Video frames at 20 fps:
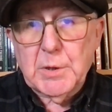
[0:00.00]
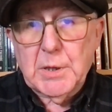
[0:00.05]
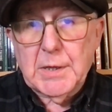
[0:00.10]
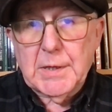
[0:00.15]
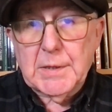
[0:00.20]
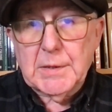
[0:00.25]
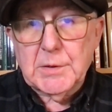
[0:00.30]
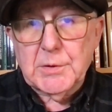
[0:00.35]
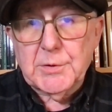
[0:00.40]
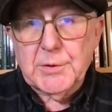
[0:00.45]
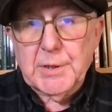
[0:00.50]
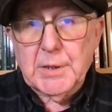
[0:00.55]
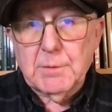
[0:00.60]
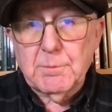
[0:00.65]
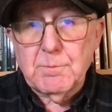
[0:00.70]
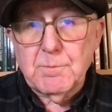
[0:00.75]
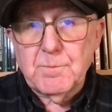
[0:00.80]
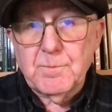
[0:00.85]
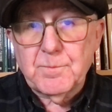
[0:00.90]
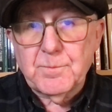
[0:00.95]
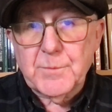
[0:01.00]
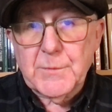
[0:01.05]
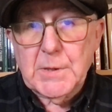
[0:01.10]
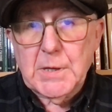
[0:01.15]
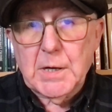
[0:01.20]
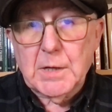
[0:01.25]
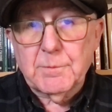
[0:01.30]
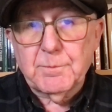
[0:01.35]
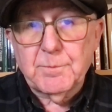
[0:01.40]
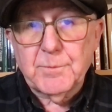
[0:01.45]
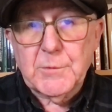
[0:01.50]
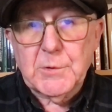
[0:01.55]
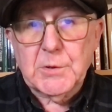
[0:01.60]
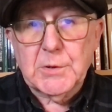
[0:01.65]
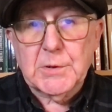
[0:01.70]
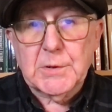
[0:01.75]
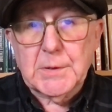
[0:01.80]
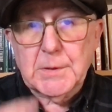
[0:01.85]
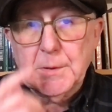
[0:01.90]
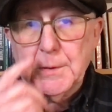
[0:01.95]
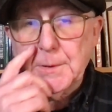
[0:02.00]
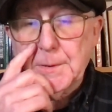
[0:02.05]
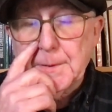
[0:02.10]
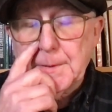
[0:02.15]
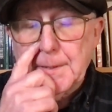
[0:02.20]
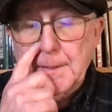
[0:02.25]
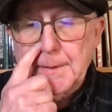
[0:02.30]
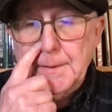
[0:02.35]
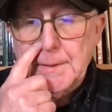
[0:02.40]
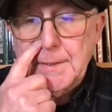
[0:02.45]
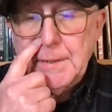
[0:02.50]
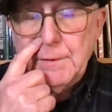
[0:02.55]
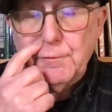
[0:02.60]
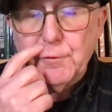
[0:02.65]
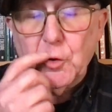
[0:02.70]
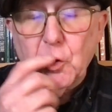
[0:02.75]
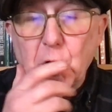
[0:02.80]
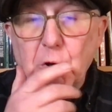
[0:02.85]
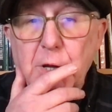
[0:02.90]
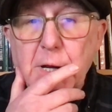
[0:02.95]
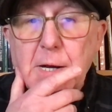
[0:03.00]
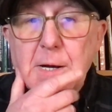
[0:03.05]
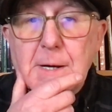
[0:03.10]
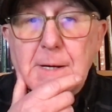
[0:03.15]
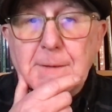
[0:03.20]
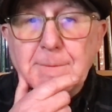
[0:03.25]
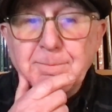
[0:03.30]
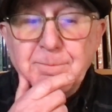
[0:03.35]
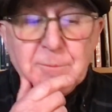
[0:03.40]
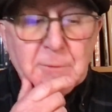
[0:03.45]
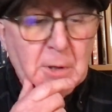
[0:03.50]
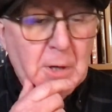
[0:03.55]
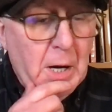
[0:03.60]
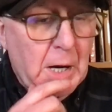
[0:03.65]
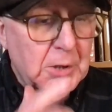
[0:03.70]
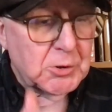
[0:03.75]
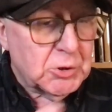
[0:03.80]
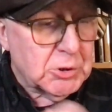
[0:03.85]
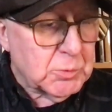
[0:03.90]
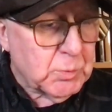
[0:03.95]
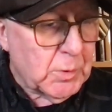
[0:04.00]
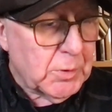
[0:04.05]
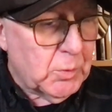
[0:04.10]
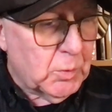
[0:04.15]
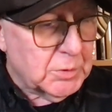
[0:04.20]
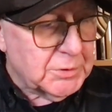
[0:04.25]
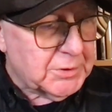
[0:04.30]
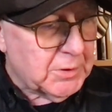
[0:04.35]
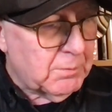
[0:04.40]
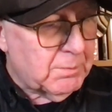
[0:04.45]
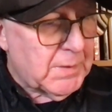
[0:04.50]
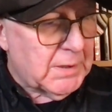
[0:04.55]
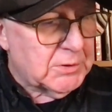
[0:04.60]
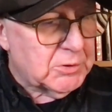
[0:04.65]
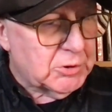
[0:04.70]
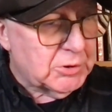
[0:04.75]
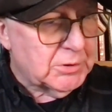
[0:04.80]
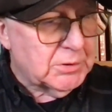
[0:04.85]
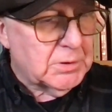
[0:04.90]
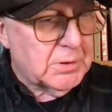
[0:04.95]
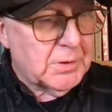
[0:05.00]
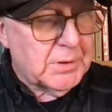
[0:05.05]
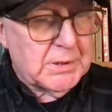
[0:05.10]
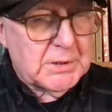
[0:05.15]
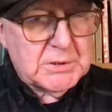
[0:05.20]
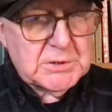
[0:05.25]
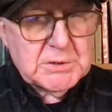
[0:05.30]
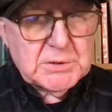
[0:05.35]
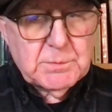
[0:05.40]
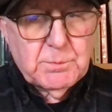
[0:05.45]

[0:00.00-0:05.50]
And yeah, you can get an earful there. I just want to also mention this